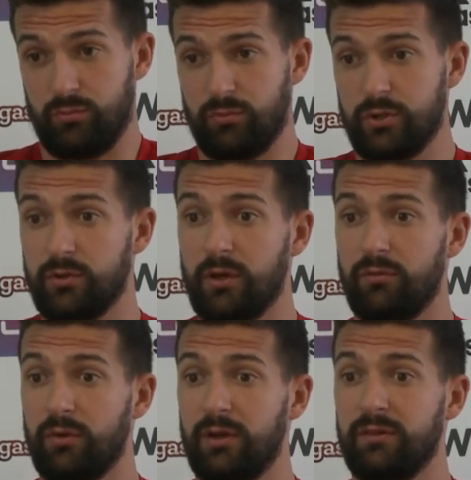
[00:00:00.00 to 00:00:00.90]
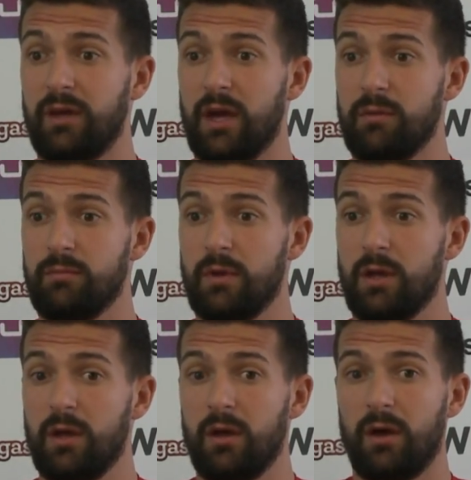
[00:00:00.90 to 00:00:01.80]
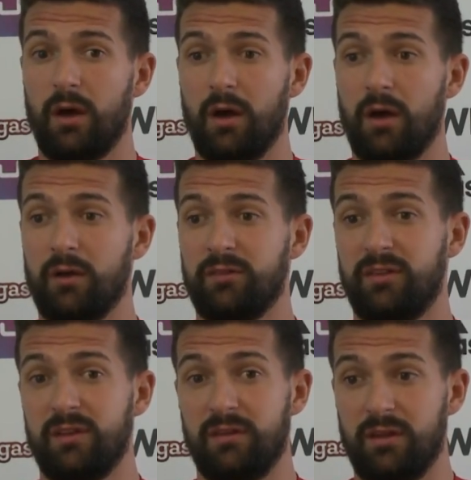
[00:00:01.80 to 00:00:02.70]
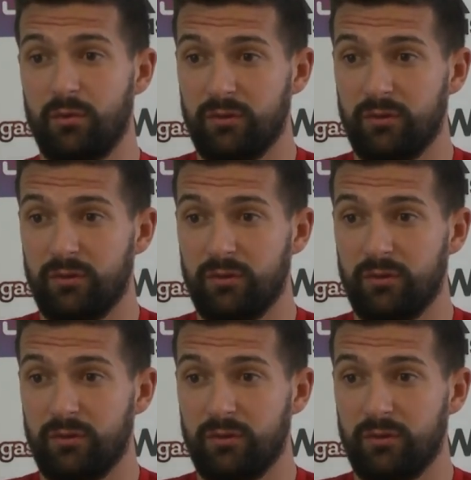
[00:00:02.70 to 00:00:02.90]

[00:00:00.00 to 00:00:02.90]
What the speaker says: we we should have won this game. City, it